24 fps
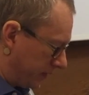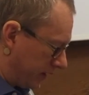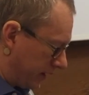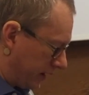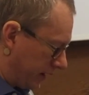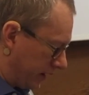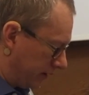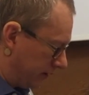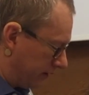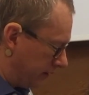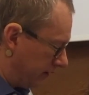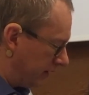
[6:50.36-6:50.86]

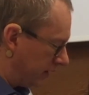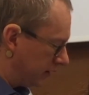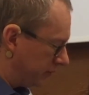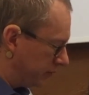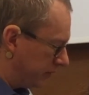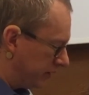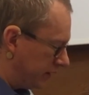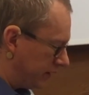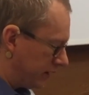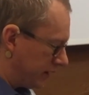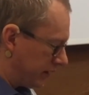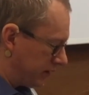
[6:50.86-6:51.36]
And let
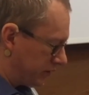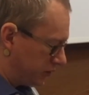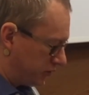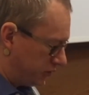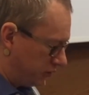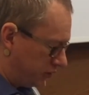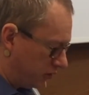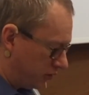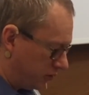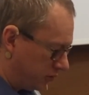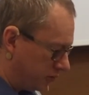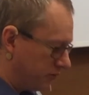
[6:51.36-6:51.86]
me
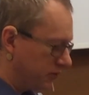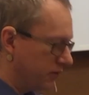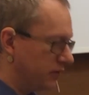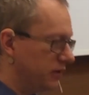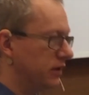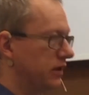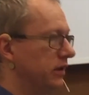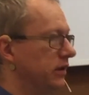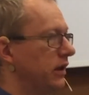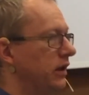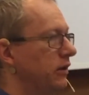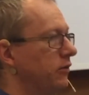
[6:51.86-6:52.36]
assume
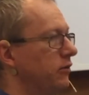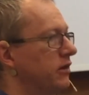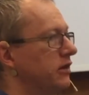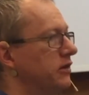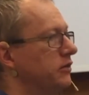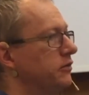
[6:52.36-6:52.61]
that they were